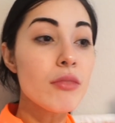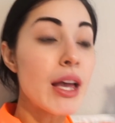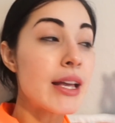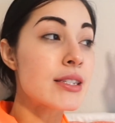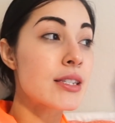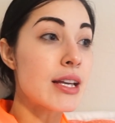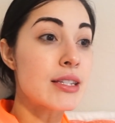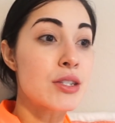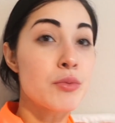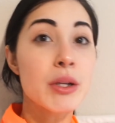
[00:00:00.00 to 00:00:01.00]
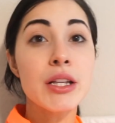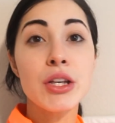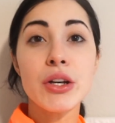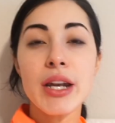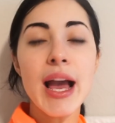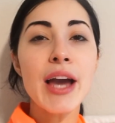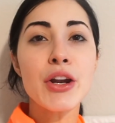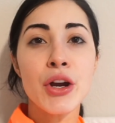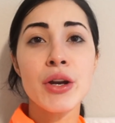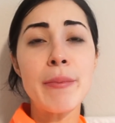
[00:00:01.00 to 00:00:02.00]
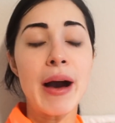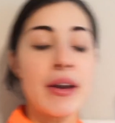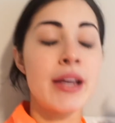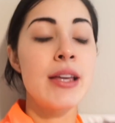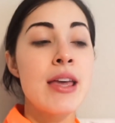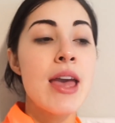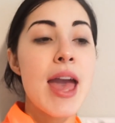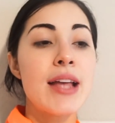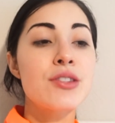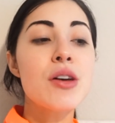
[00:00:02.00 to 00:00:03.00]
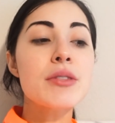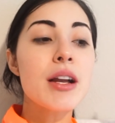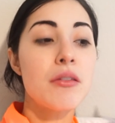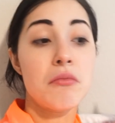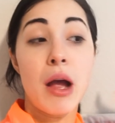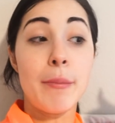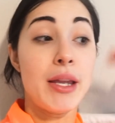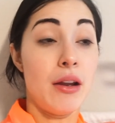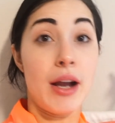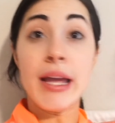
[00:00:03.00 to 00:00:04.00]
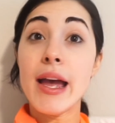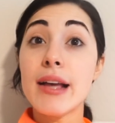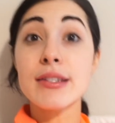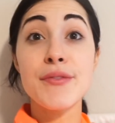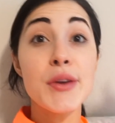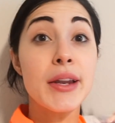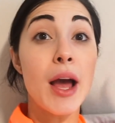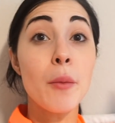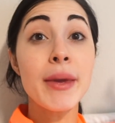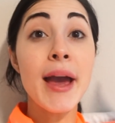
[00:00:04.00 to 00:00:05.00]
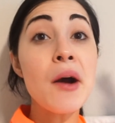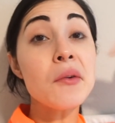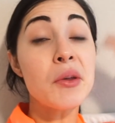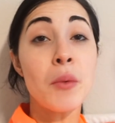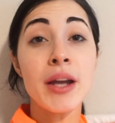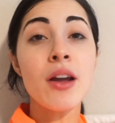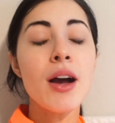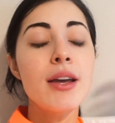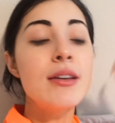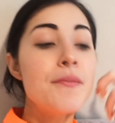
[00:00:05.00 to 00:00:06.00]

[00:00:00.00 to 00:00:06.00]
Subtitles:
it's really good. And I had heard about it, and so I was like, I mean, I guess if you can help me out, then why not?